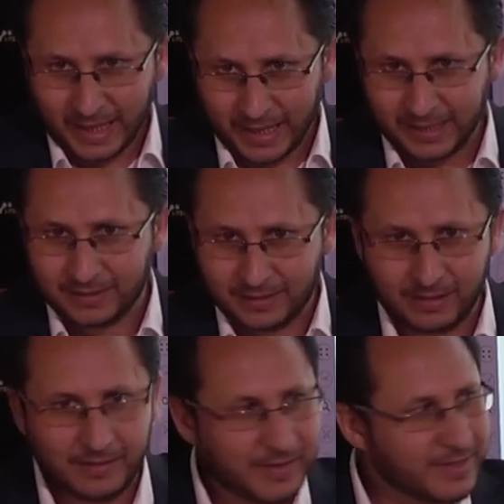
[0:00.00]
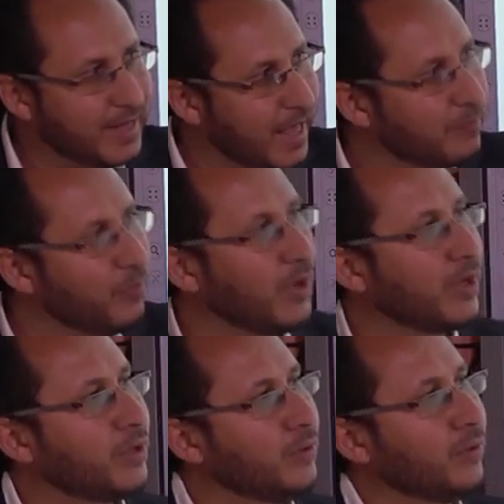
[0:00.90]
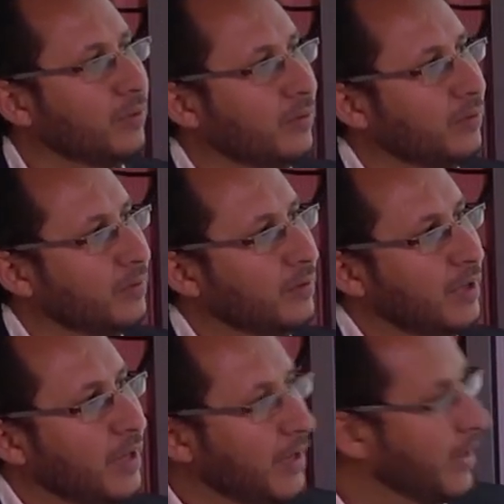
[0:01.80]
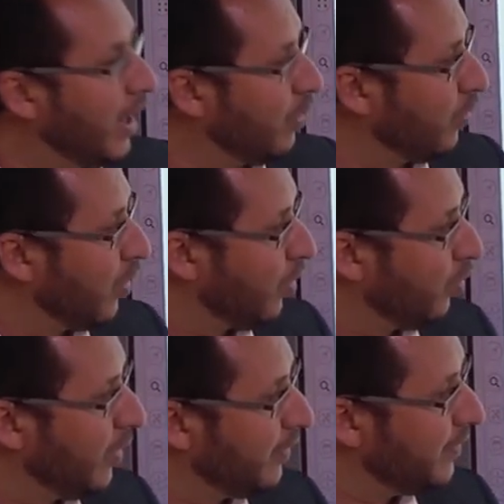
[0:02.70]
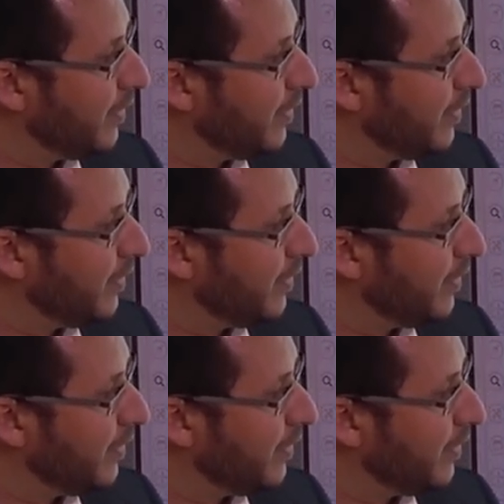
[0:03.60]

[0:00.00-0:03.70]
enter the same molecule. Now, when